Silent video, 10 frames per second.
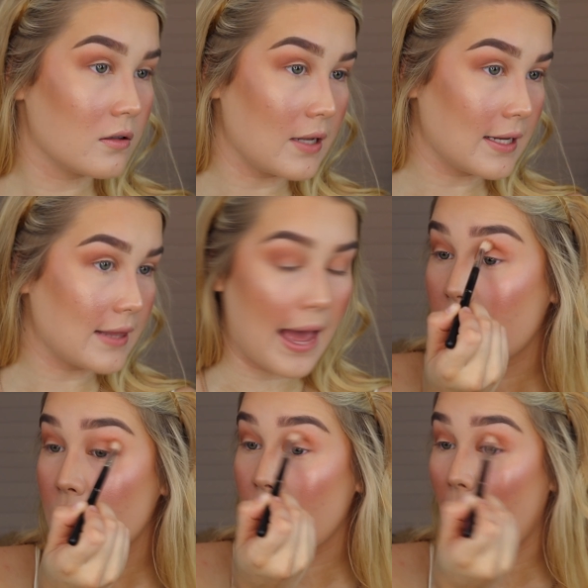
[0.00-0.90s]
like
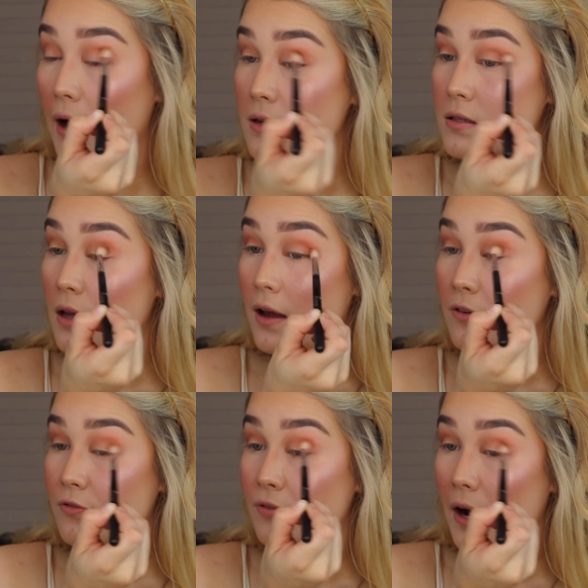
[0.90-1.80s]
that. You guys, I
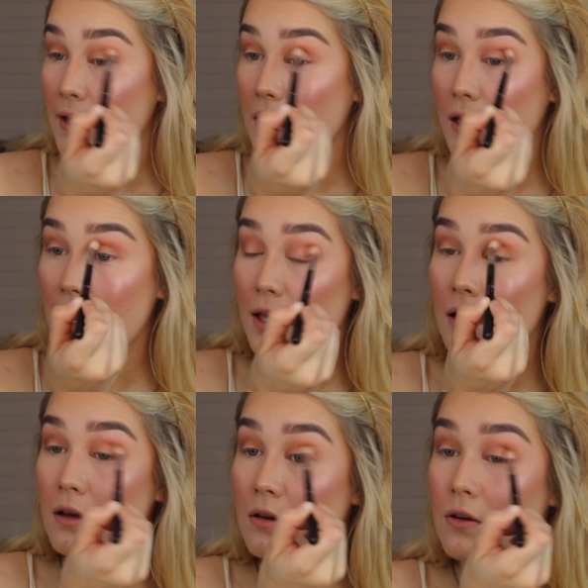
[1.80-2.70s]

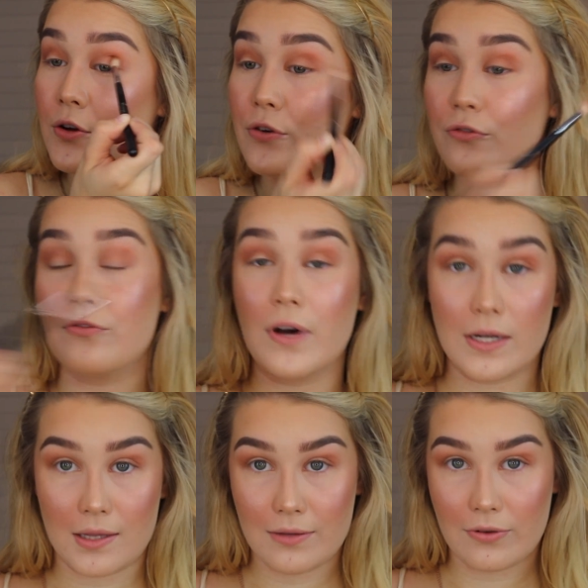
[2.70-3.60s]
finally
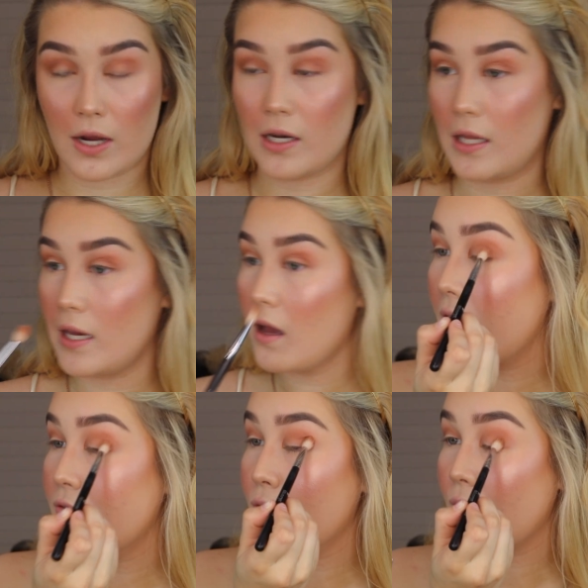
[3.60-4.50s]

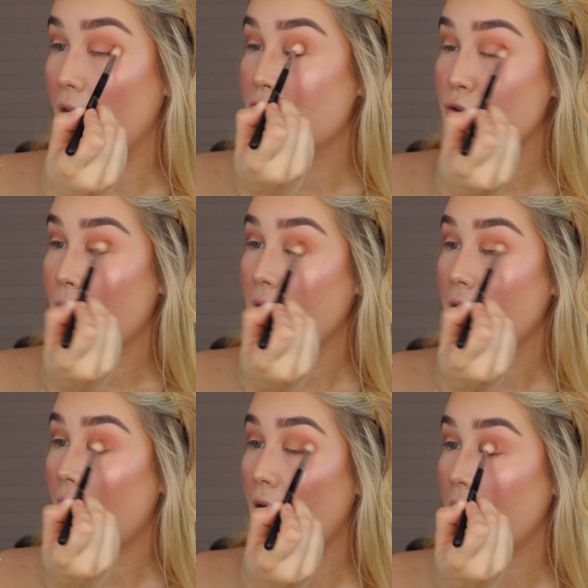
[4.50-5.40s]
have
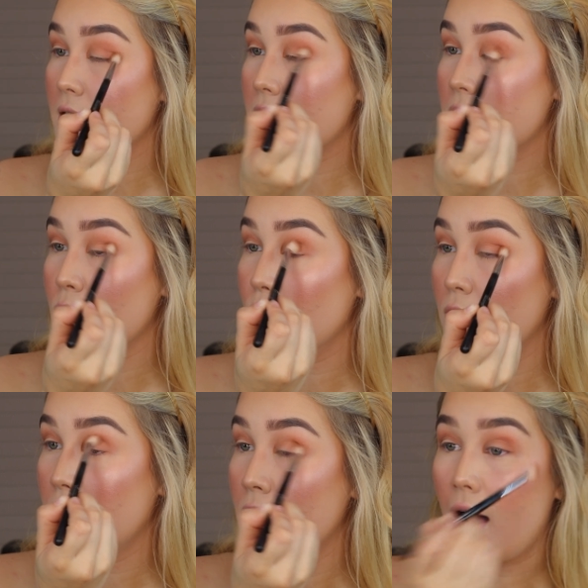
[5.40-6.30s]
graduated high
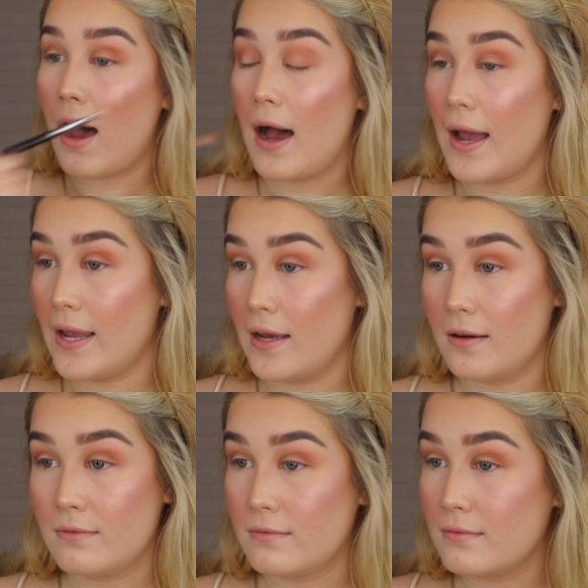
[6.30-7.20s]
school.
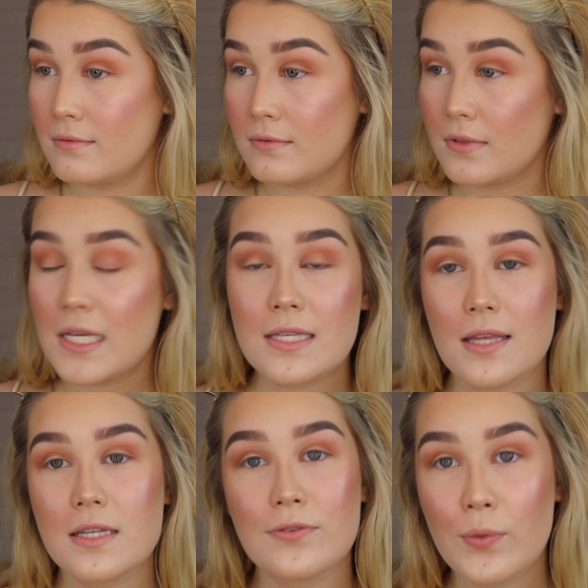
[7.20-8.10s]
These
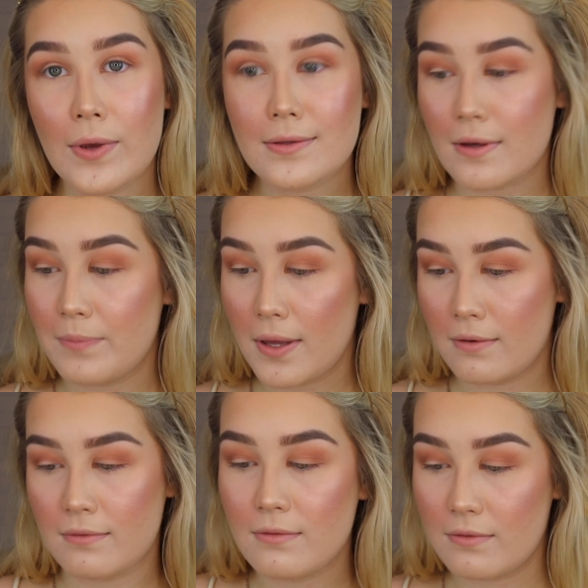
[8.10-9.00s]
last few weeks have been
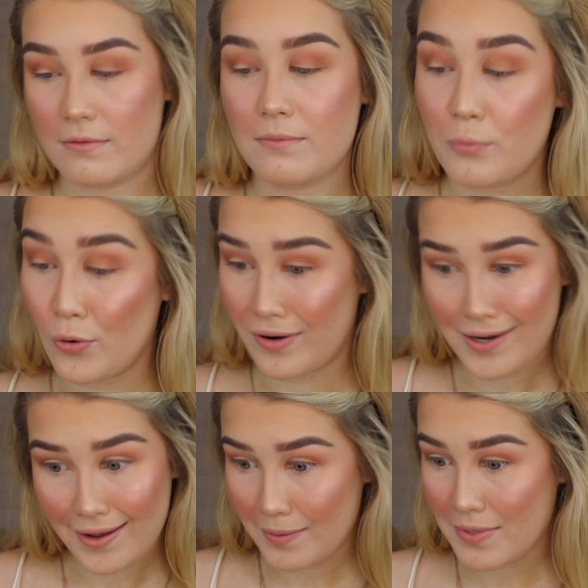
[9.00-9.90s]
pretty
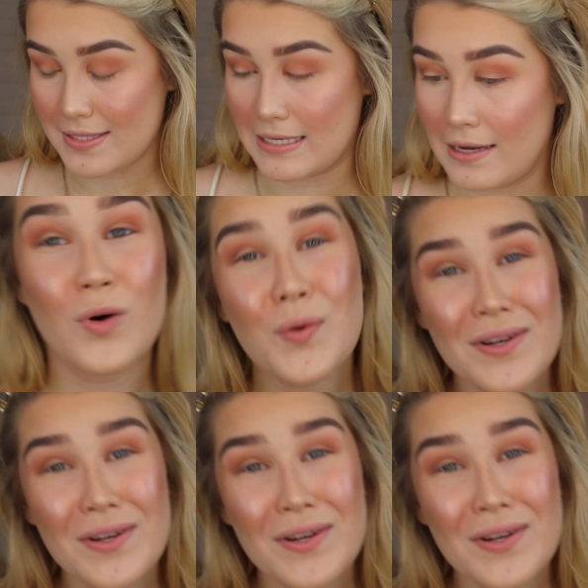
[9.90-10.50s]
dang busy. Where do I